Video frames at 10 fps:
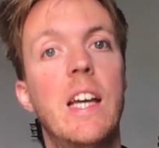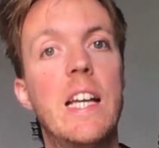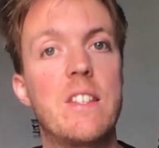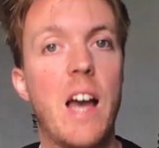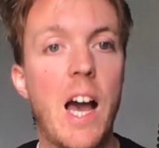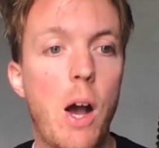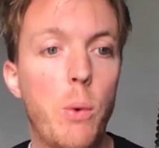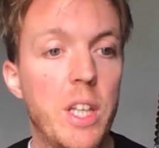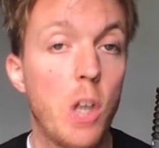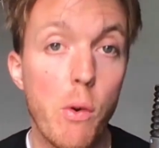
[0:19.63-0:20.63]
into how
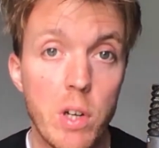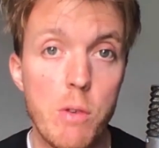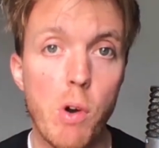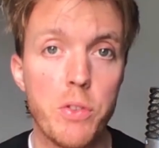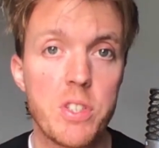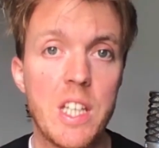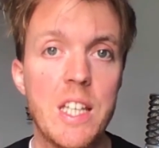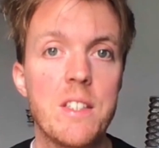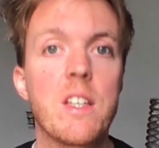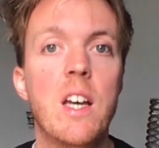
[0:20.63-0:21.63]
he currently runs
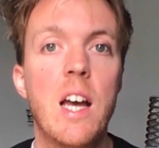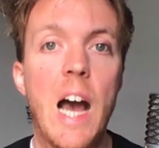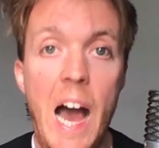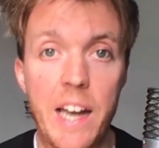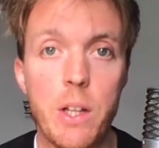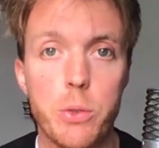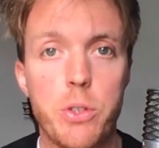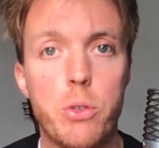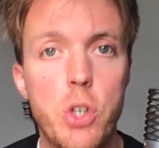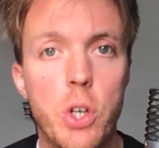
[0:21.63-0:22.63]
keys at
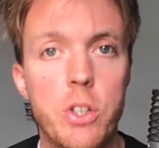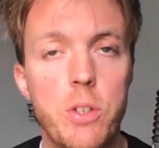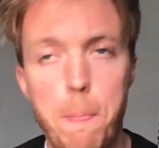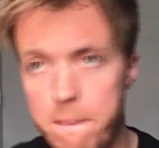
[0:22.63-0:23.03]
Hillsong Church.